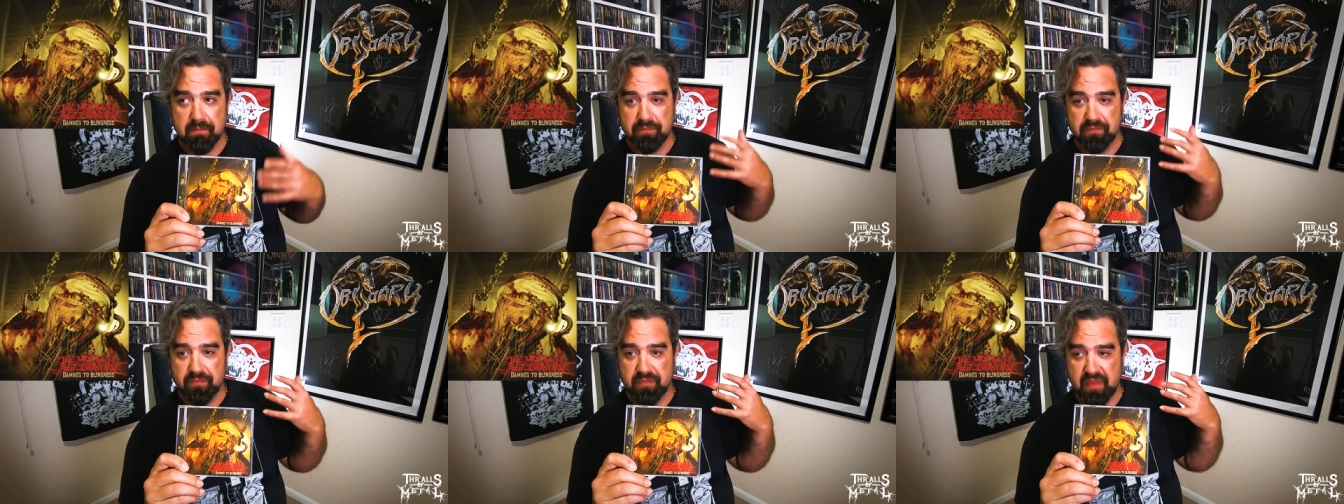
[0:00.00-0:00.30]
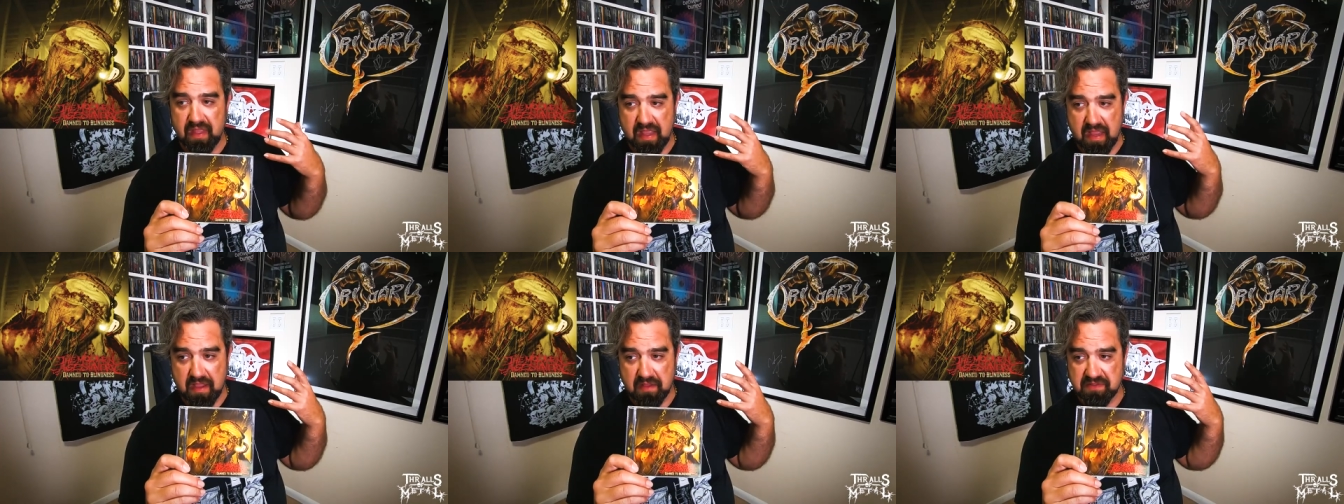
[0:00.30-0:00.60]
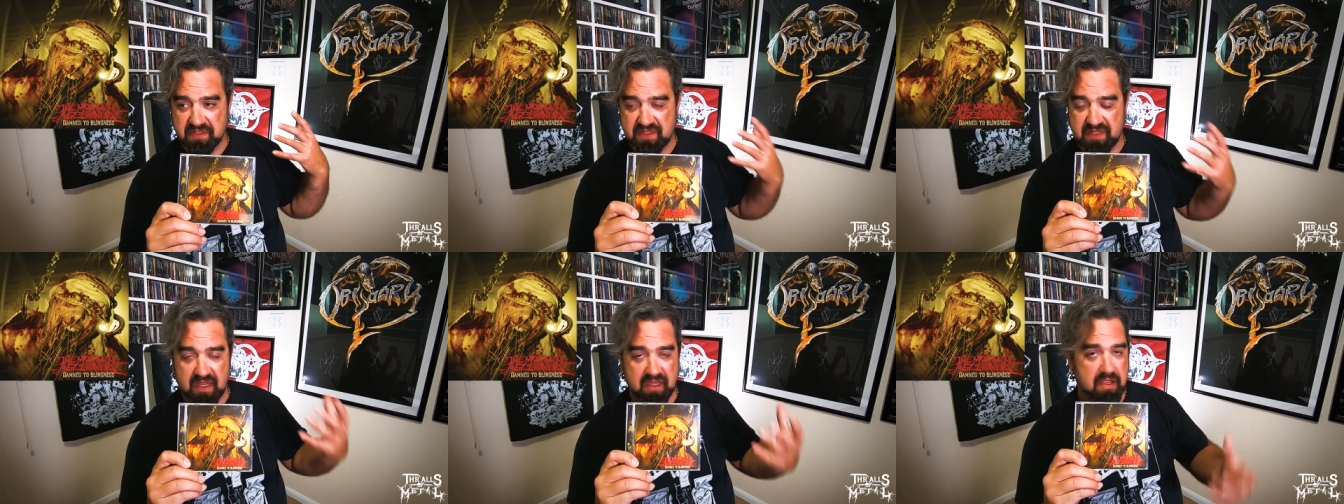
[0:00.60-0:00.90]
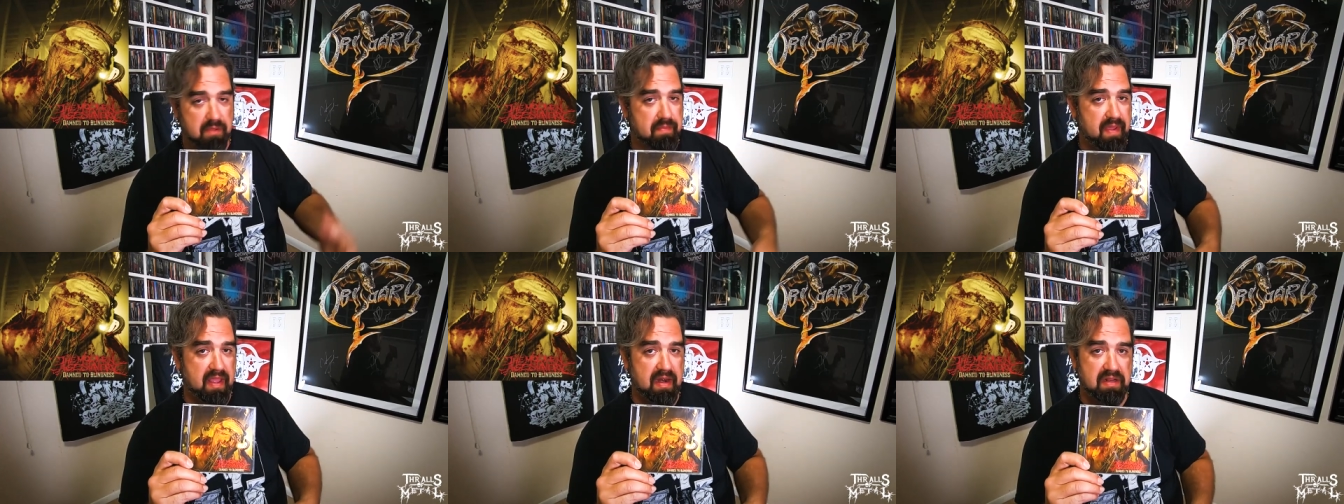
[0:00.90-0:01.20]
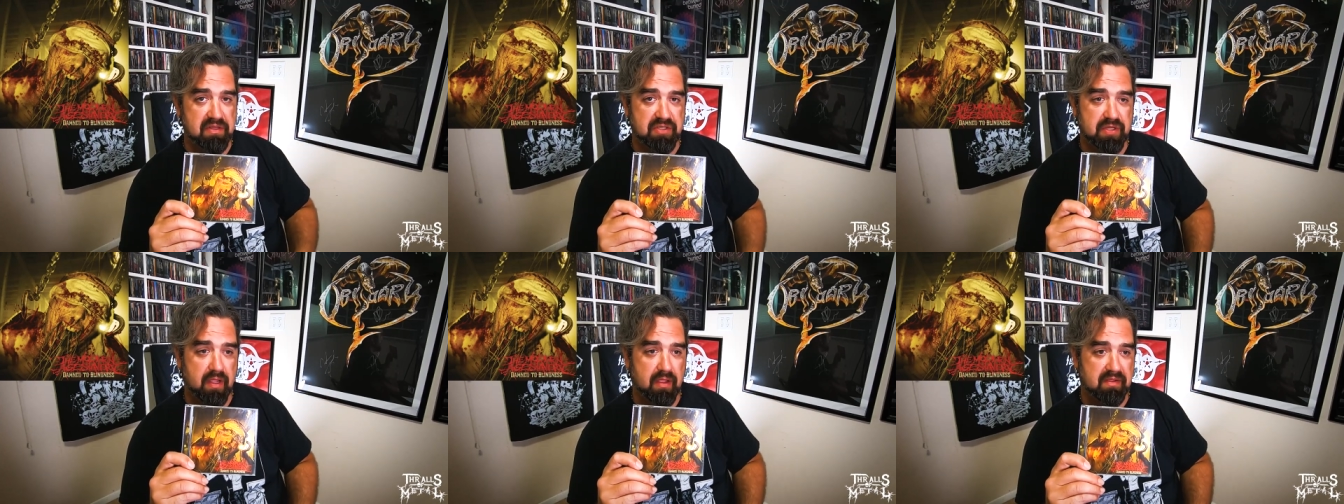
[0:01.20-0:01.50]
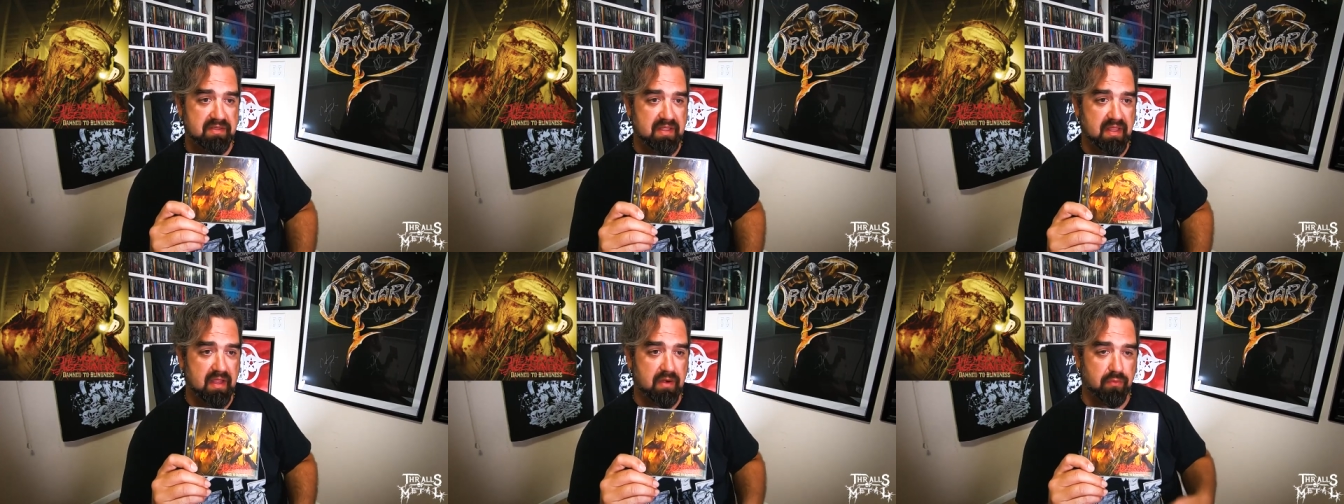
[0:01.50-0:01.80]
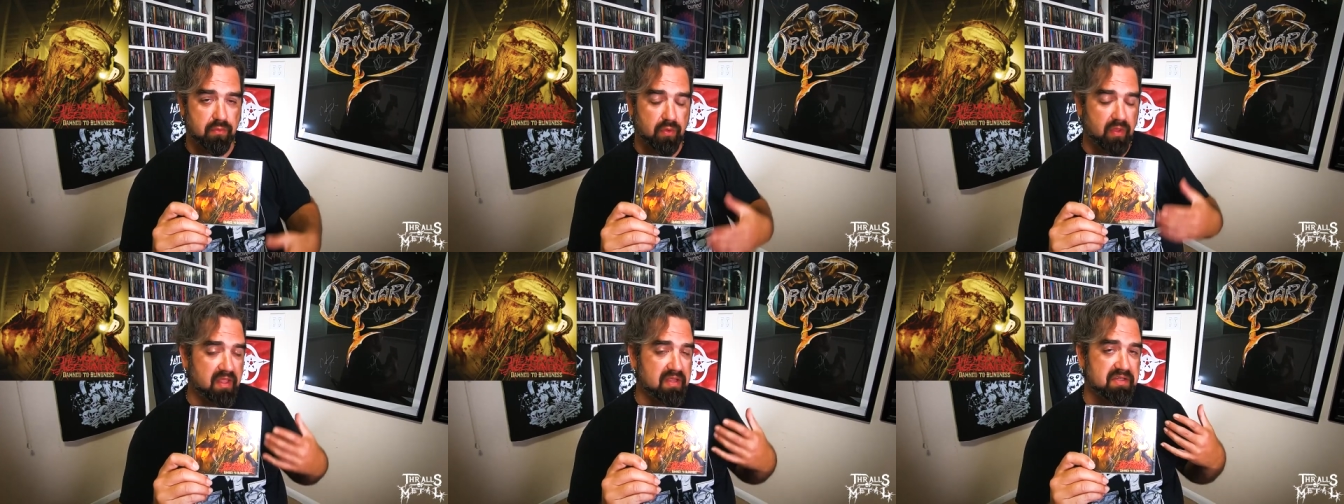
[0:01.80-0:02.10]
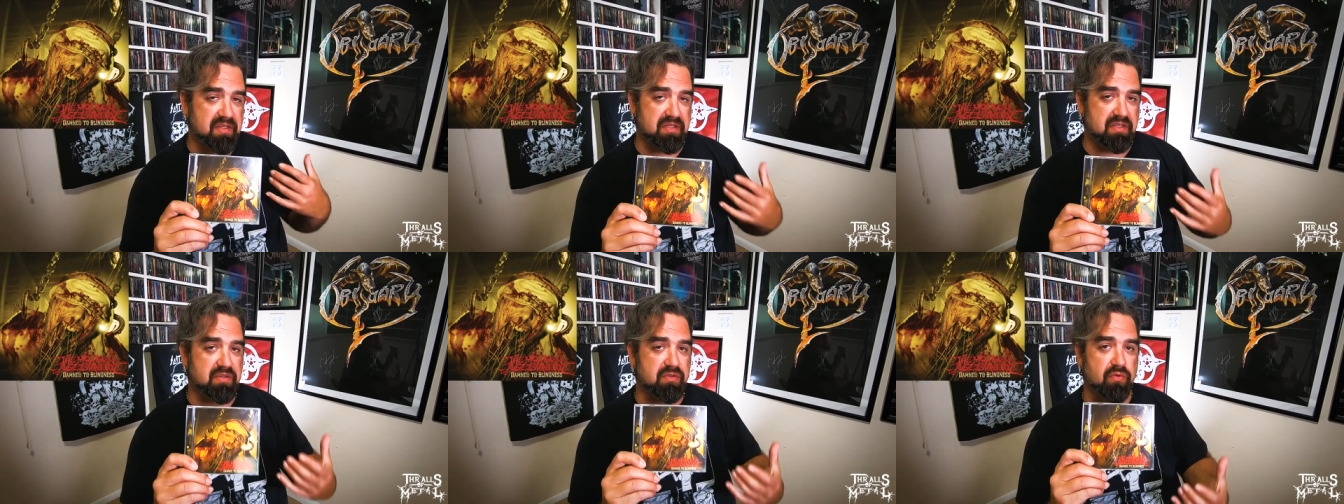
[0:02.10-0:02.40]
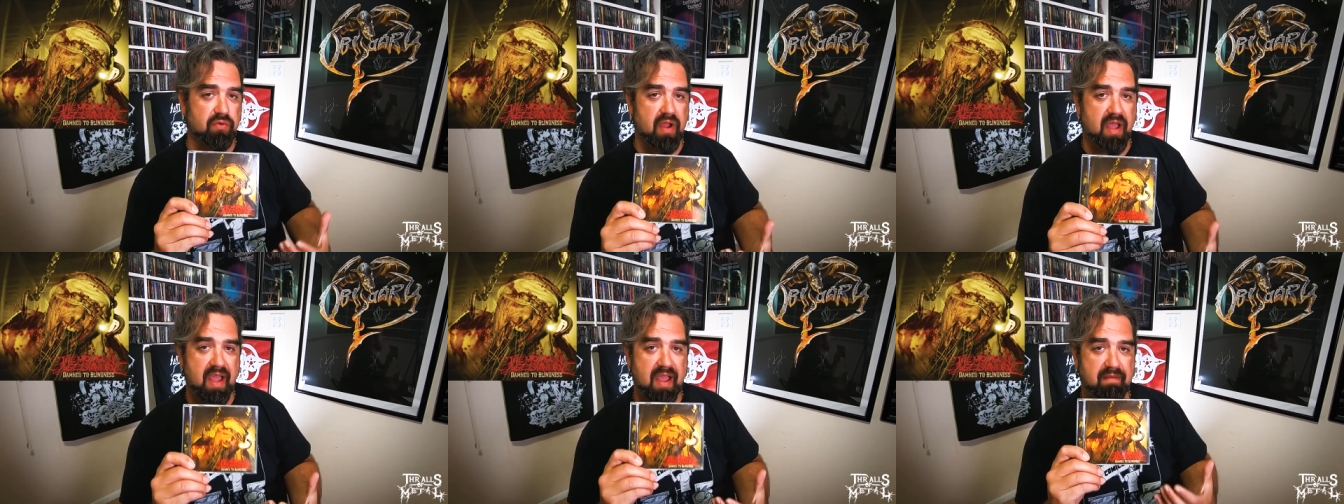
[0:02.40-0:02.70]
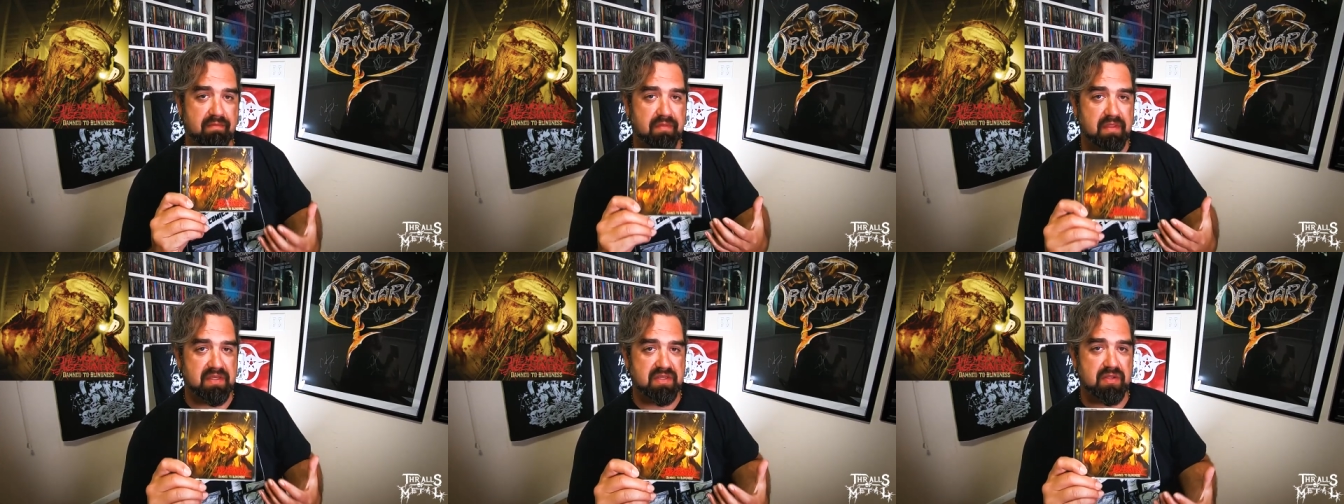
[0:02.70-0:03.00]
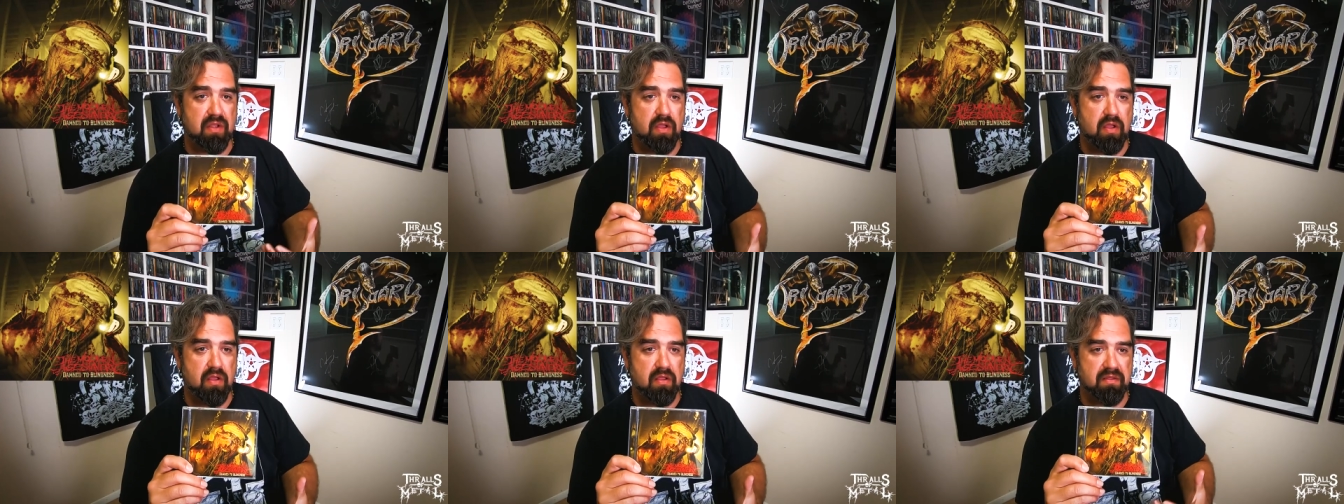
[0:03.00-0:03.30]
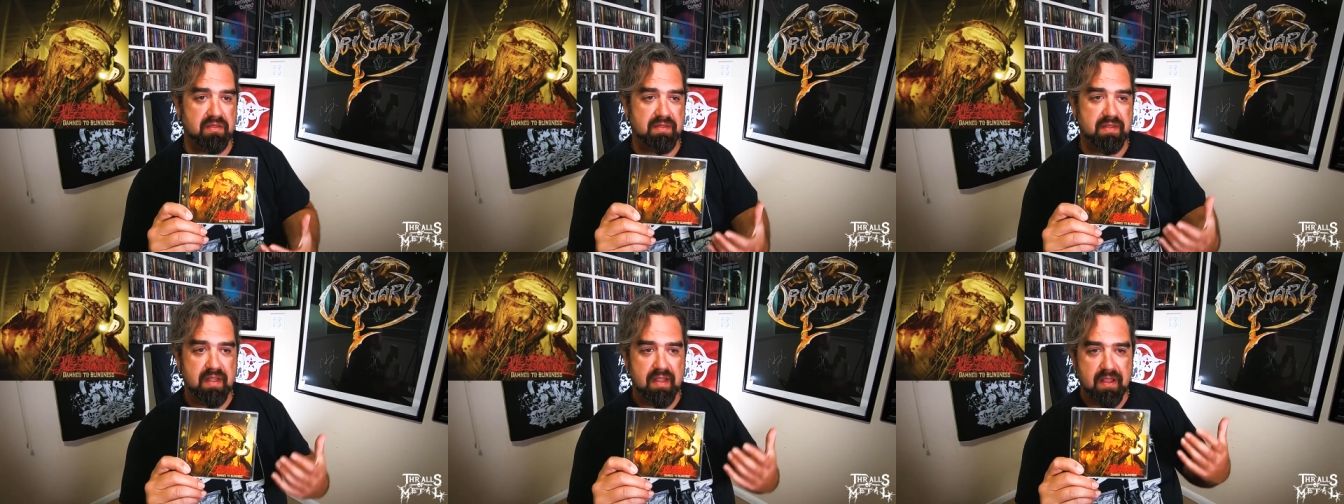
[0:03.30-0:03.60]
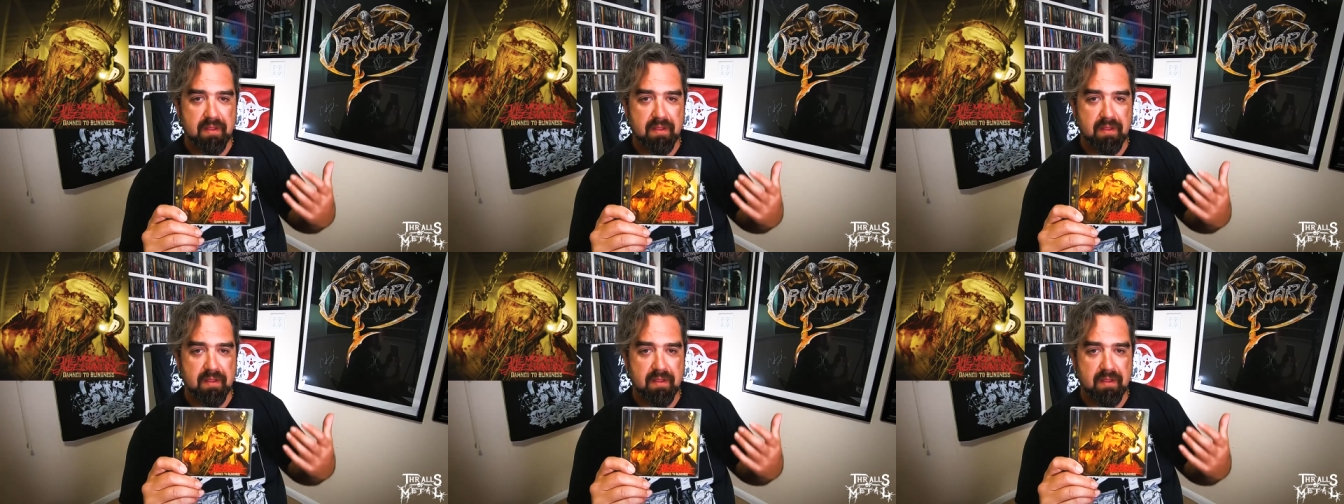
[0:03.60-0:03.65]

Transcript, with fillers: the syncopated chugs on that really just drive the songs.